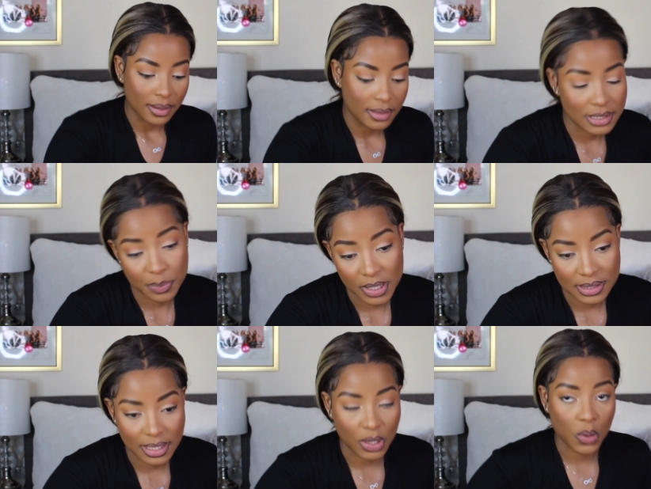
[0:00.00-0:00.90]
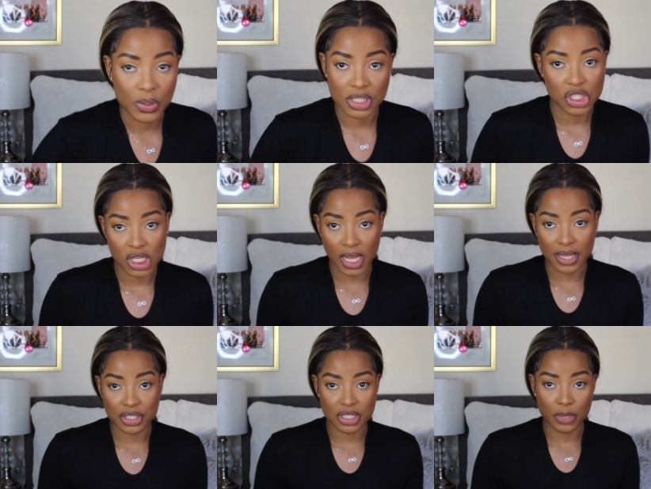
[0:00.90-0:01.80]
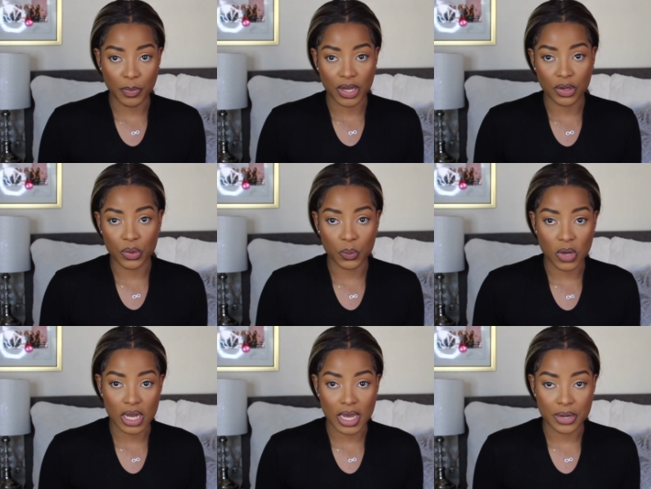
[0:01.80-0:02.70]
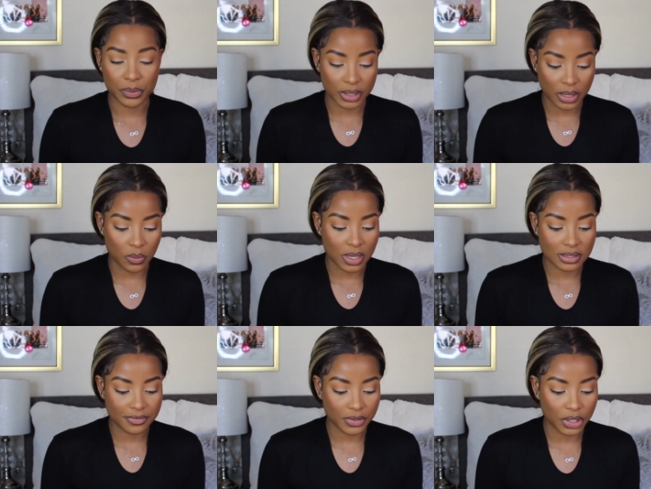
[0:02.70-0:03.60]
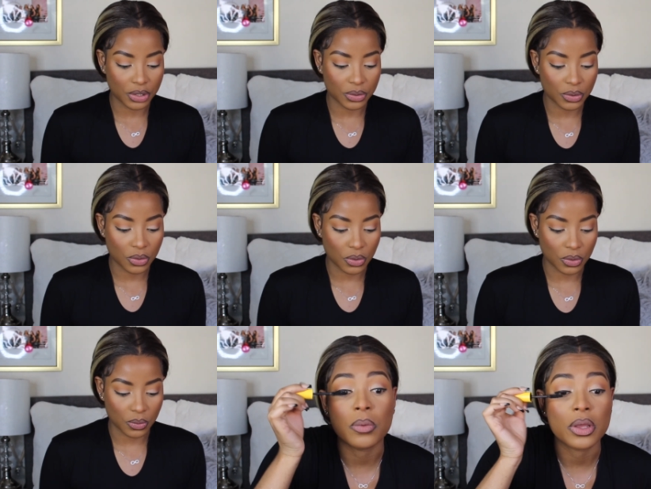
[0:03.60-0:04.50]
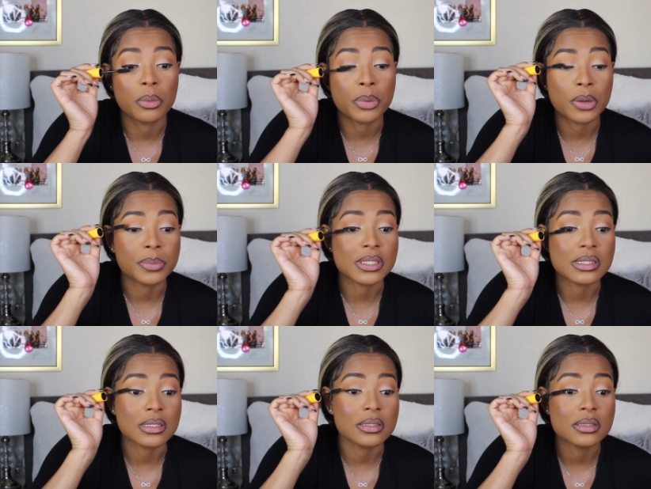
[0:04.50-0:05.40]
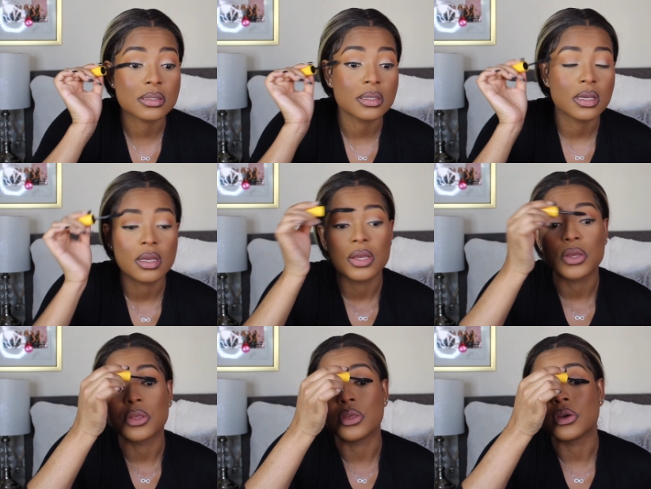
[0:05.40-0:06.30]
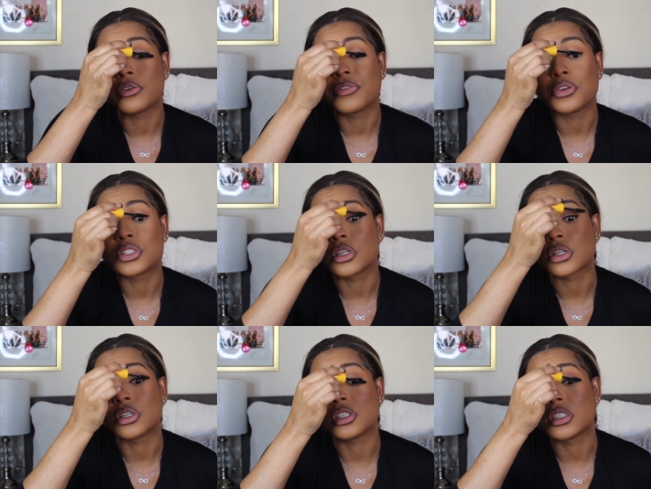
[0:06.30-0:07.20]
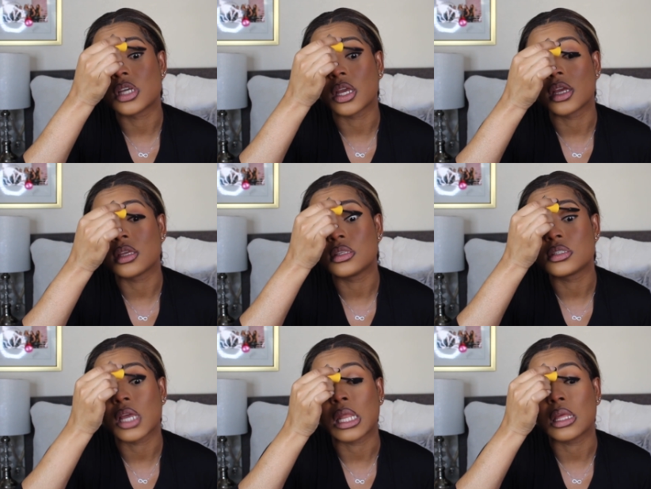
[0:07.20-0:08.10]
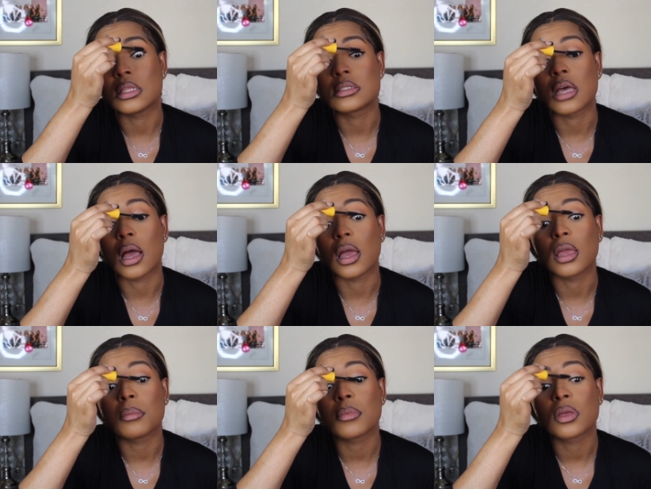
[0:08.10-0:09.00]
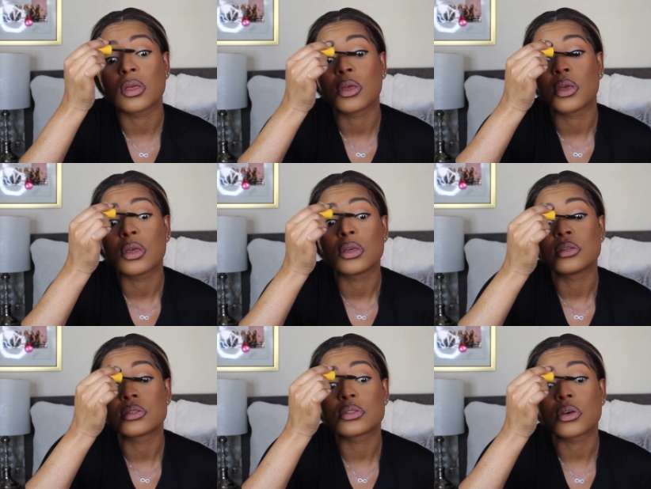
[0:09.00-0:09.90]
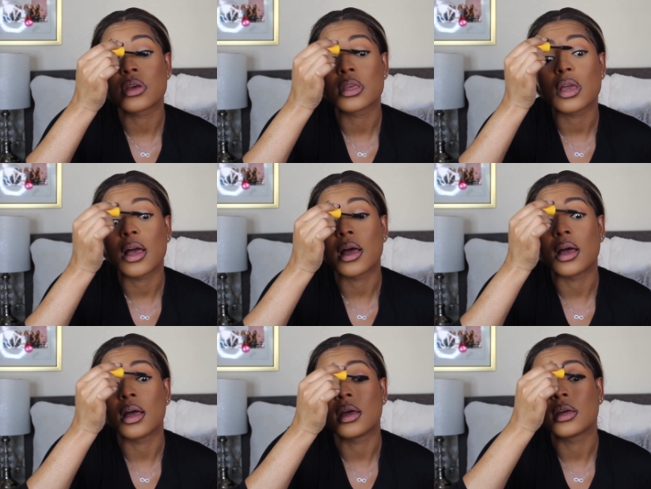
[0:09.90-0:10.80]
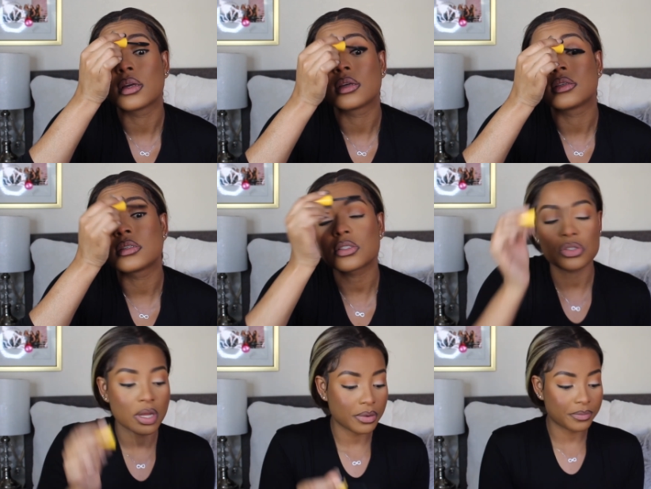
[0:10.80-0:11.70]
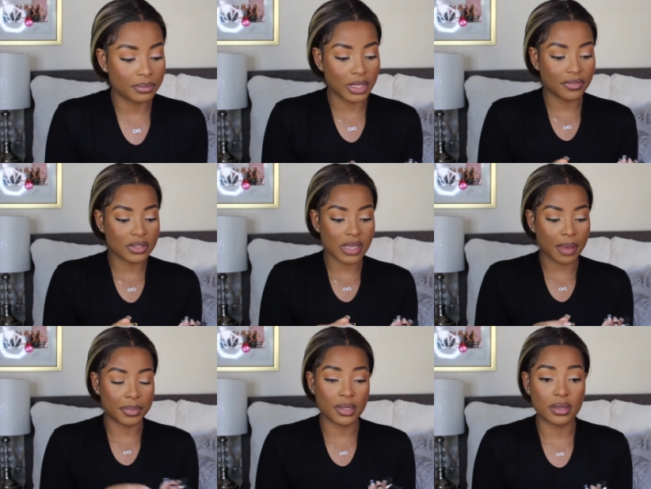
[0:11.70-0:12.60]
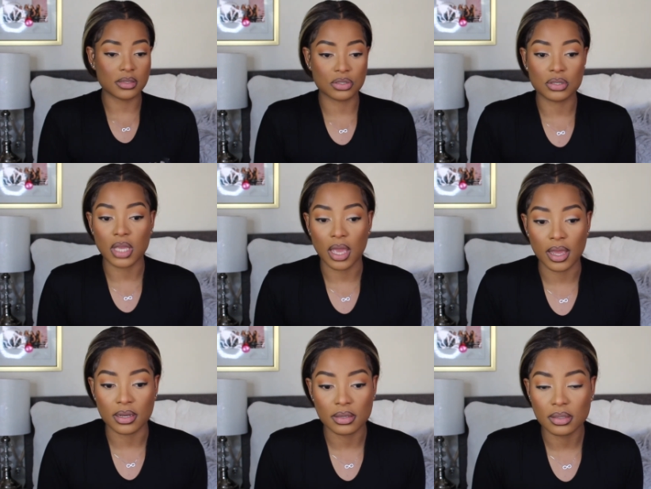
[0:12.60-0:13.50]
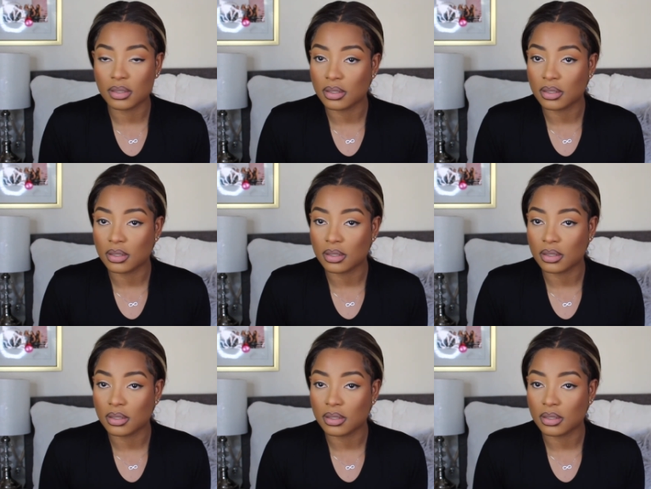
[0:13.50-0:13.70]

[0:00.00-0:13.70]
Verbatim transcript: these plans can always change depending on what God really wants for you or what your purpose is. Your future could change anytime. So yeah, just try to leave as happy as you can